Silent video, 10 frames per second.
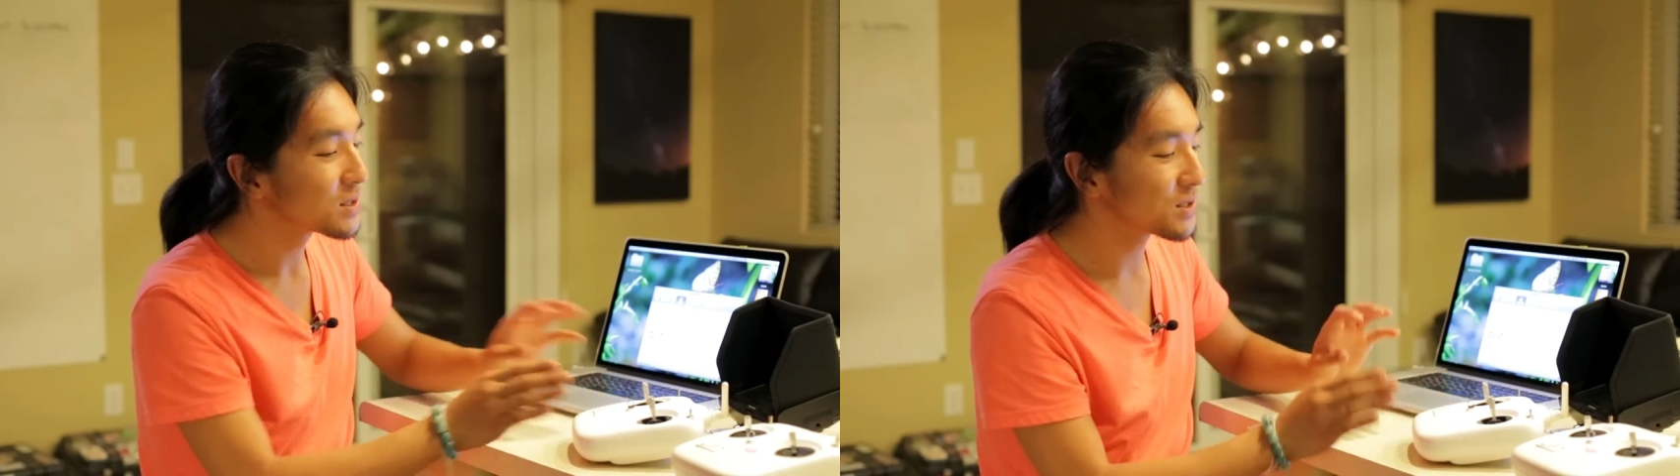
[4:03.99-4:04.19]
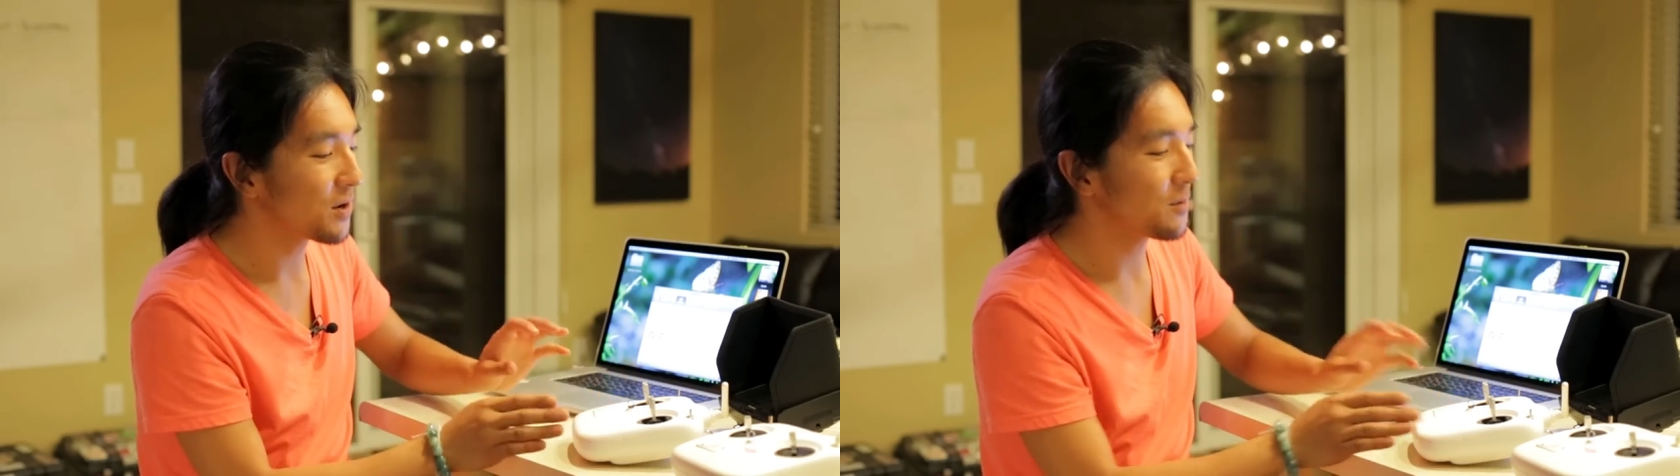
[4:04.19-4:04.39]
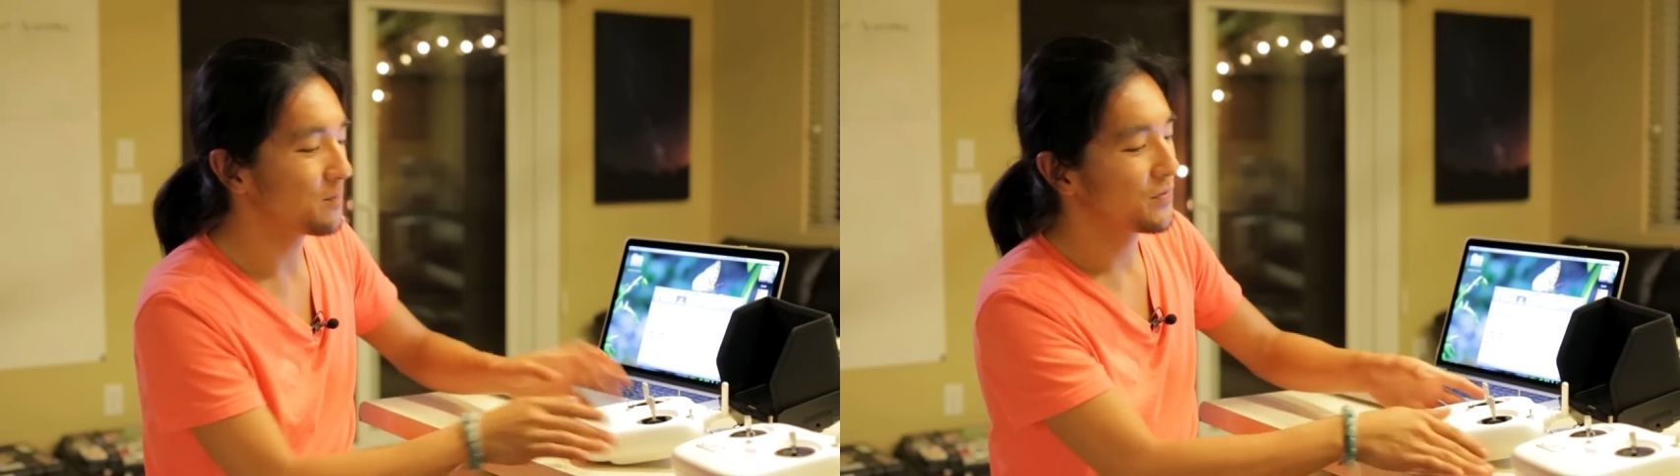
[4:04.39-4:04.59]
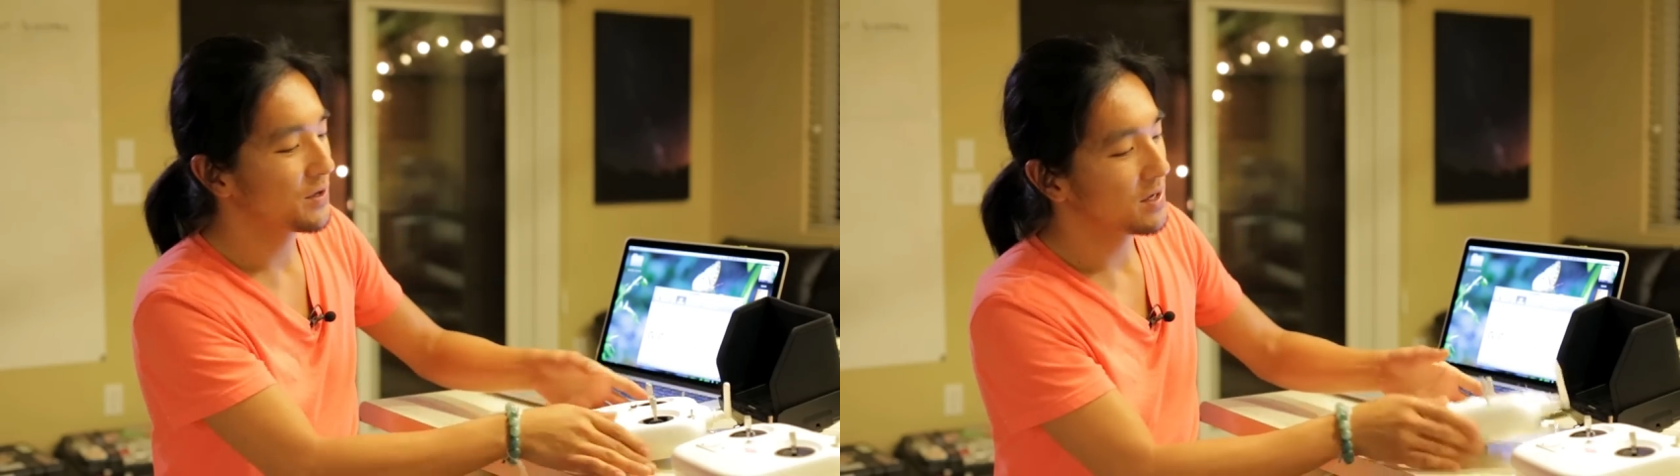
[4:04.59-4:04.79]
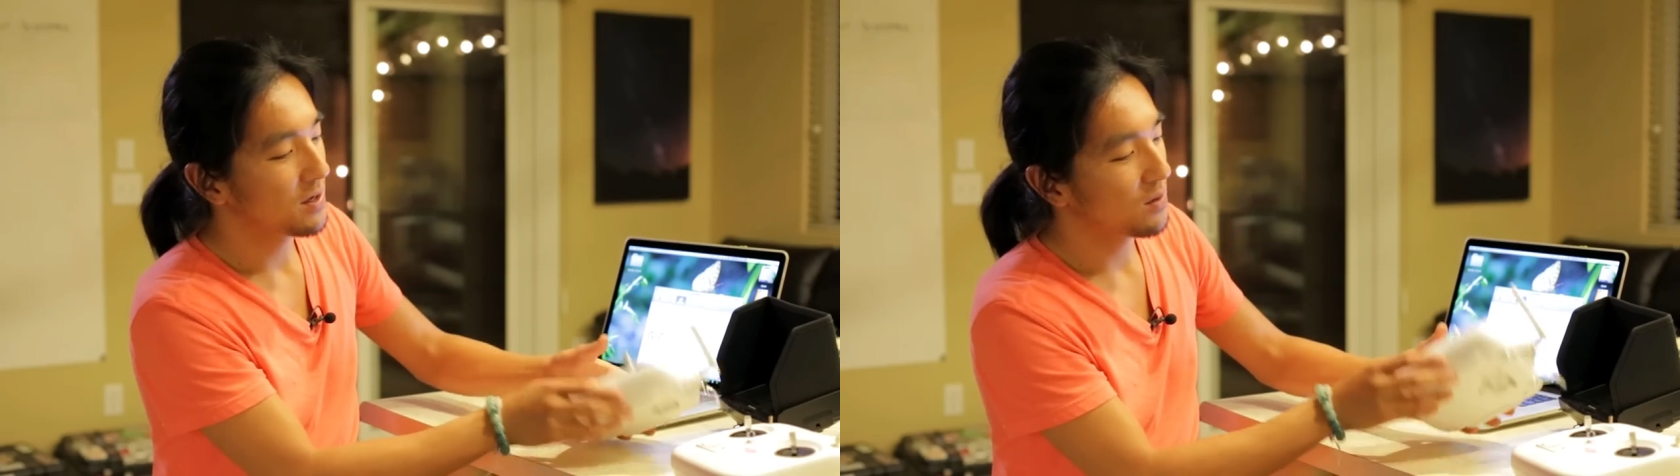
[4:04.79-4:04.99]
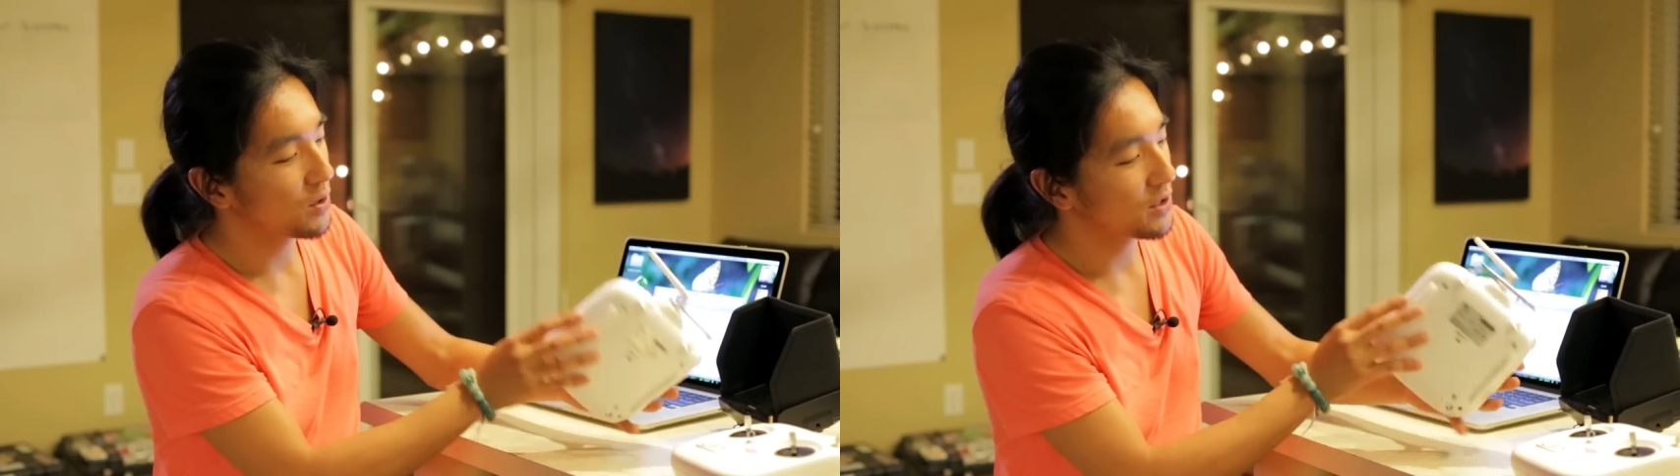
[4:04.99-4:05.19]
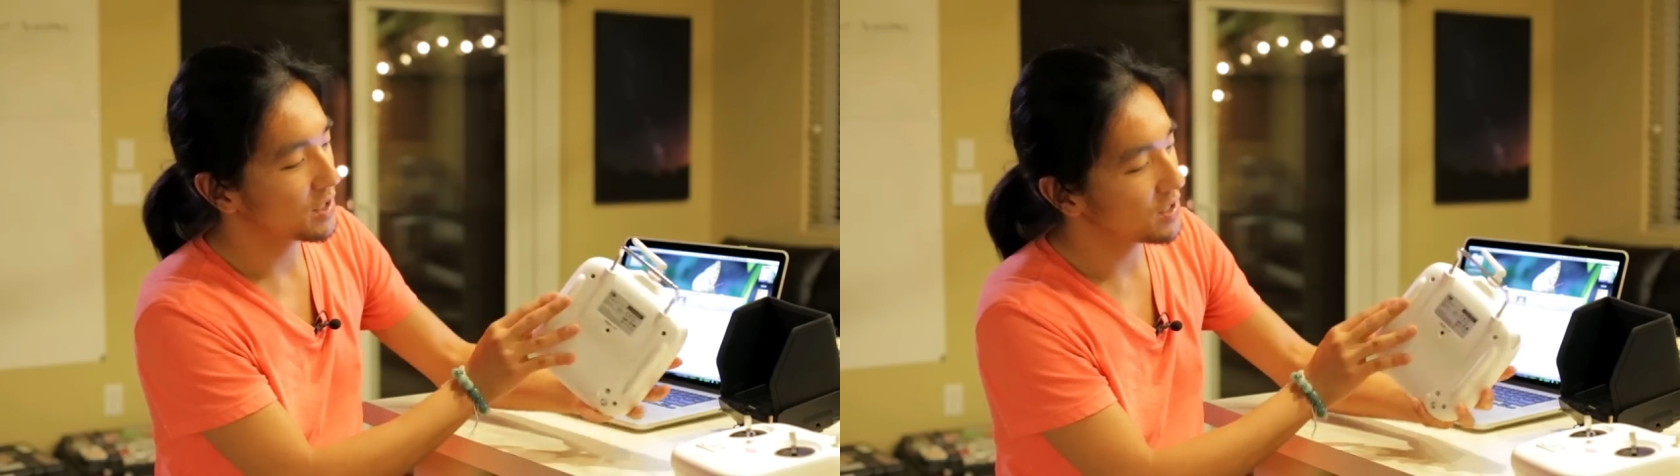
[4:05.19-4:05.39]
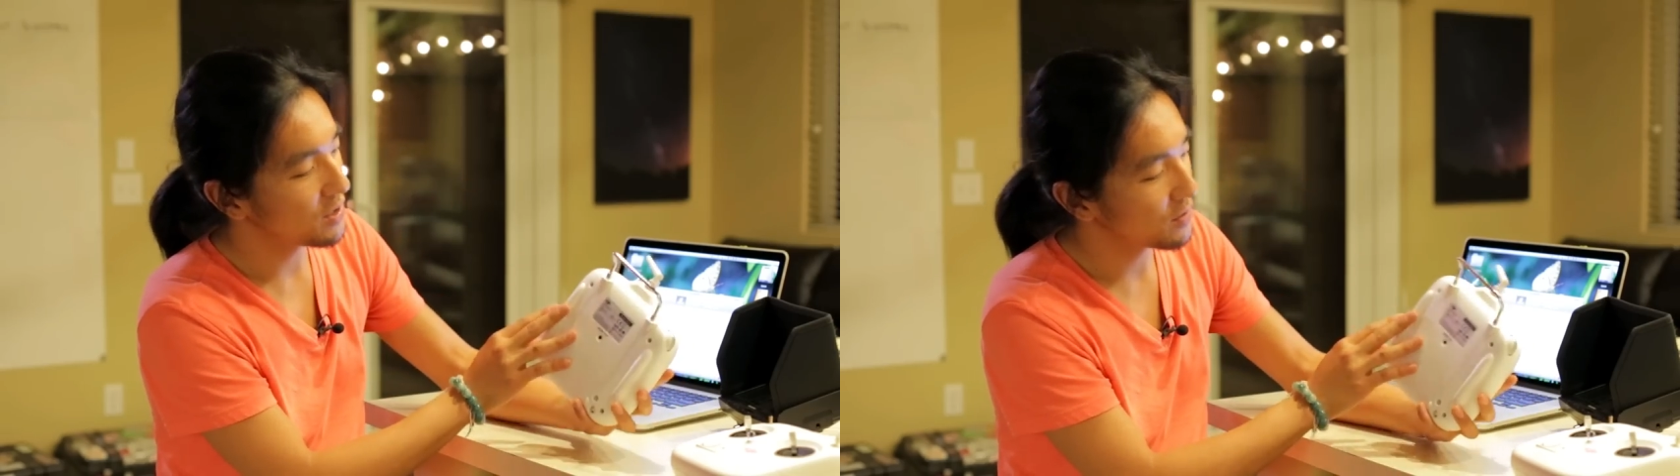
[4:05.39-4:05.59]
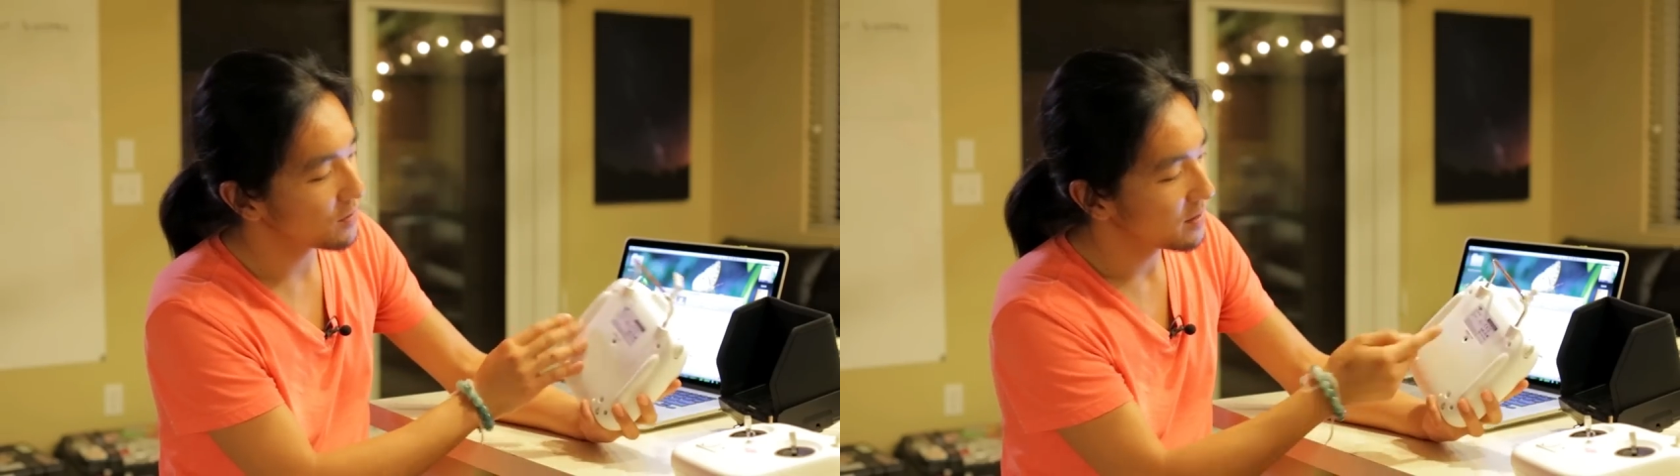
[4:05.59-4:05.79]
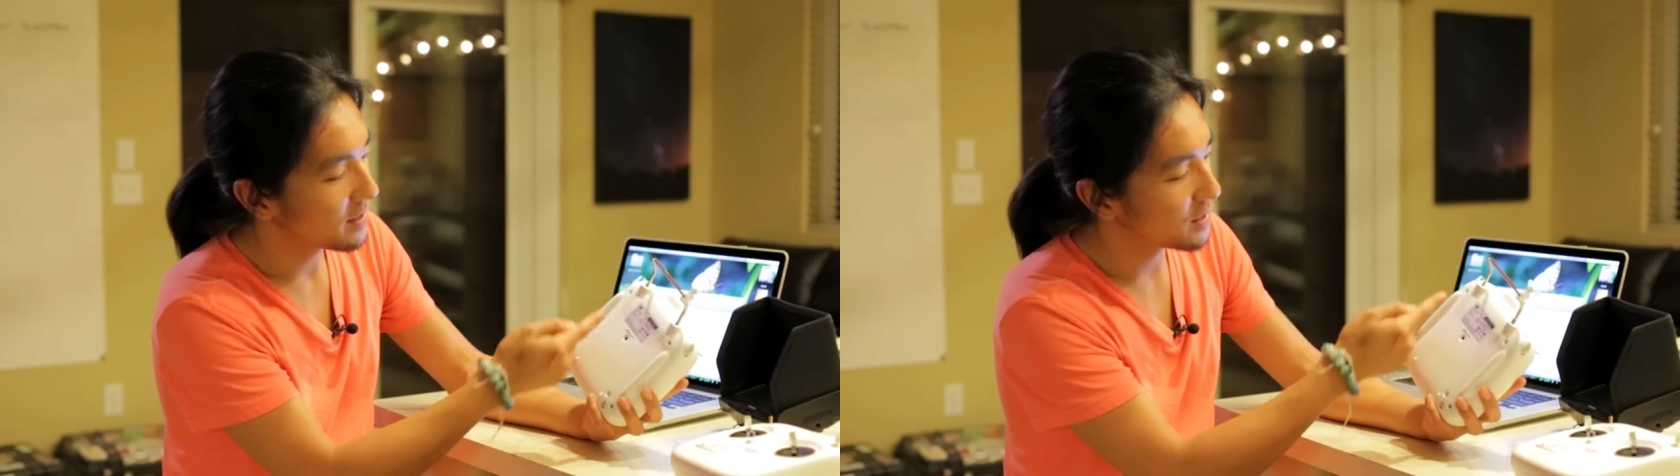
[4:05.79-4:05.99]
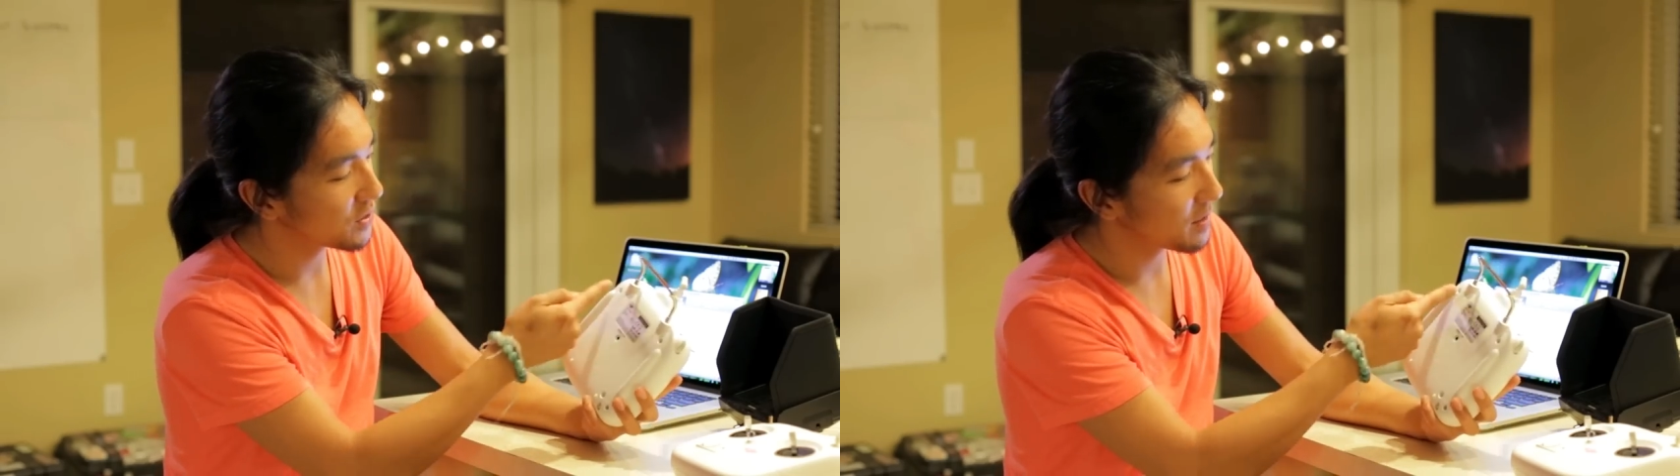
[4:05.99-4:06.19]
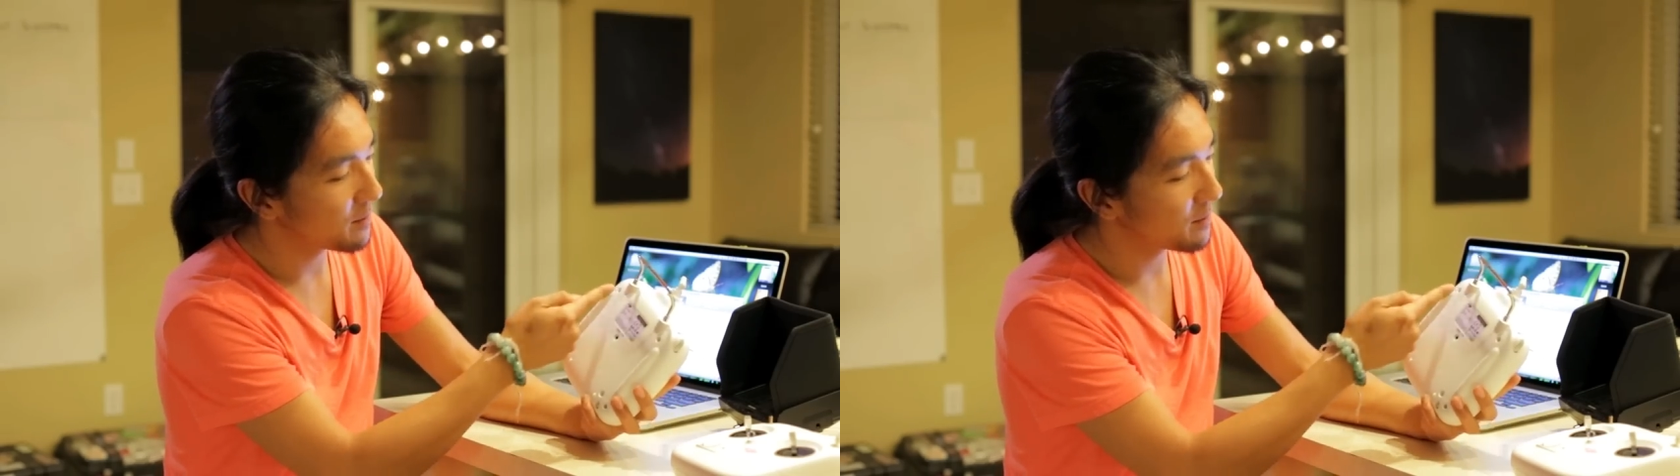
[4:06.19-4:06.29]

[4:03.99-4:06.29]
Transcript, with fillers: So what you're gonna do is you're